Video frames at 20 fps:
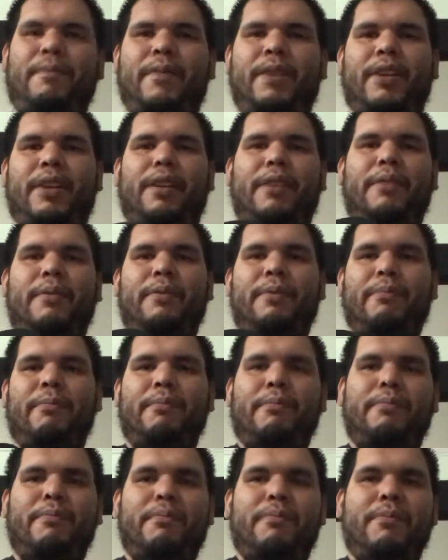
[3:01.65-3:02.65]
Now,
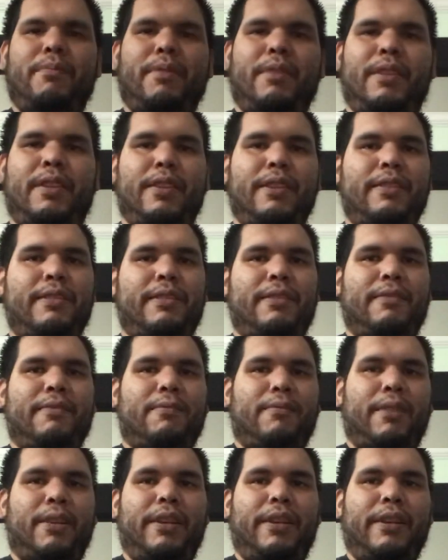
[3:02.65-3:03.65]
this
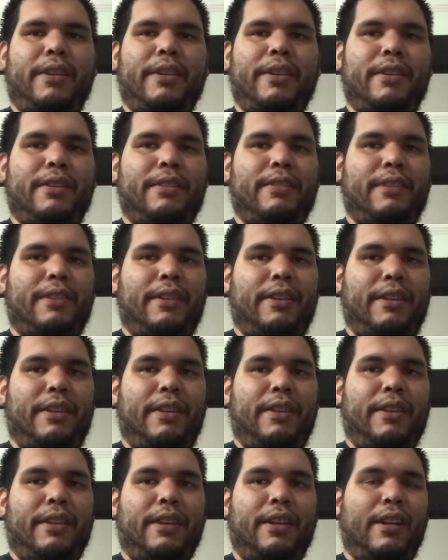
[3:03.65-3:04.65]
right here is
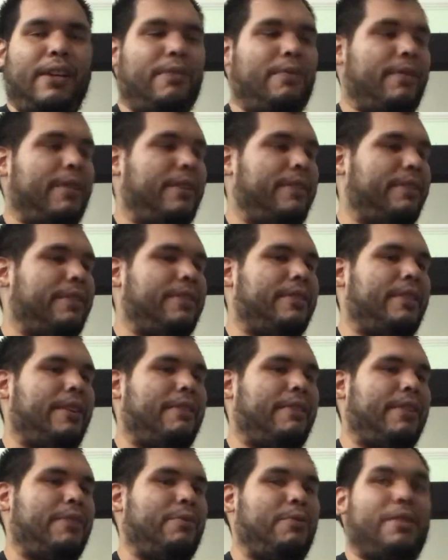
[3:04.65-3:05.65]
a Hellraiser
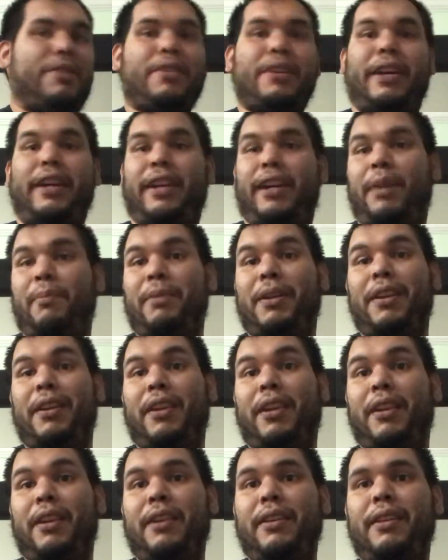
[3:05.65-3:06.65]
7, which I named
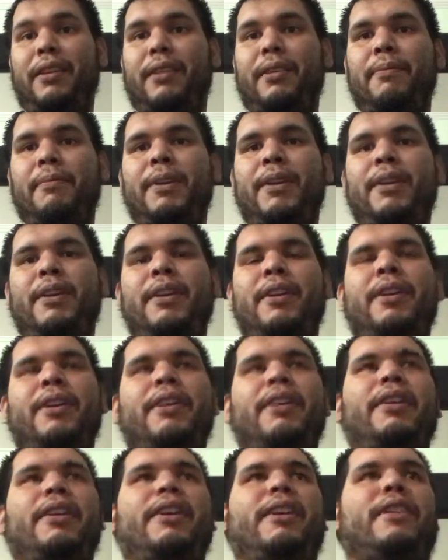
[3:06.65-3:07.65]
Lilith.
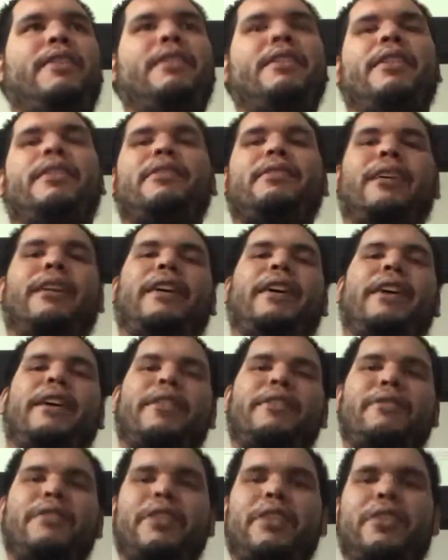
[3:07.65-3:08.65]
And yes, I
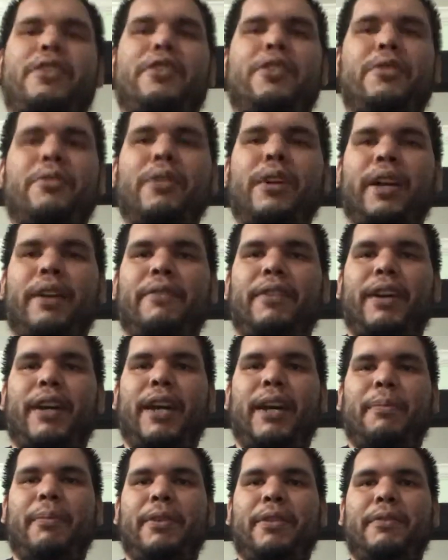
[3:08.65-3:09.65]
actually do have a
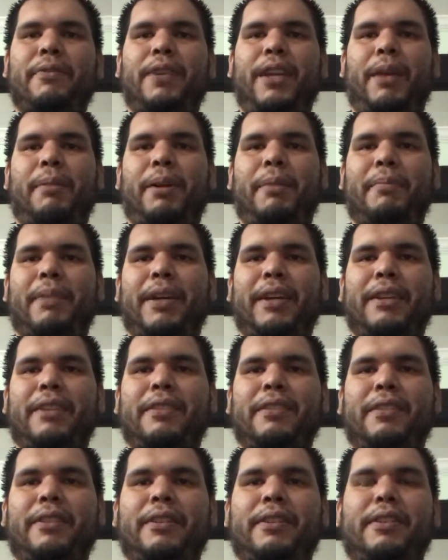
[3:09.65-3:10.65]
habit of naming my
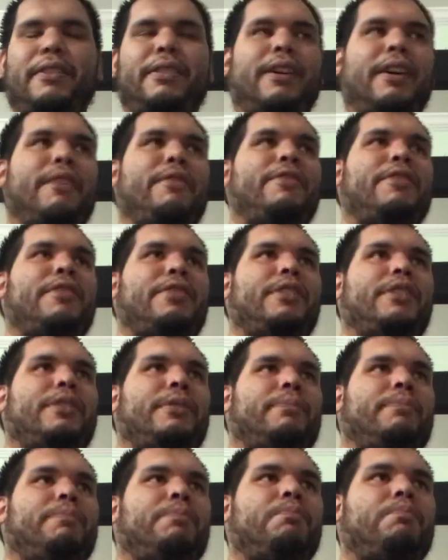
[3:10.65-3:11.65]
guitars
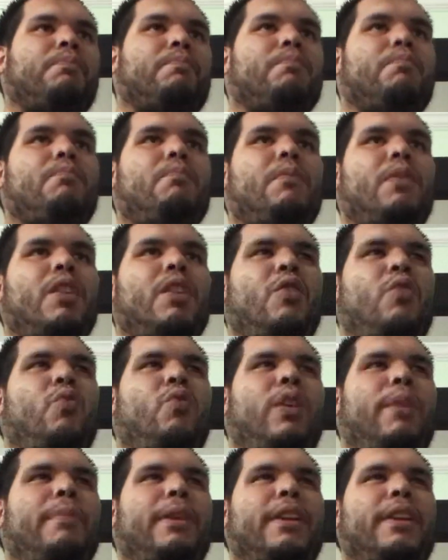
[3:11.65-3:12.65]
after
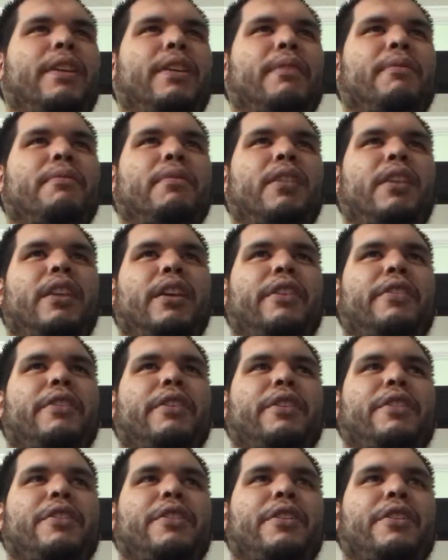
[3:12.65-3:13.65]
women in
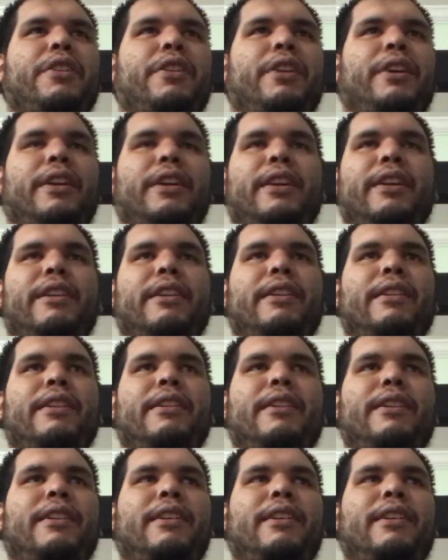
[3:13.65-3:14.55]
literature and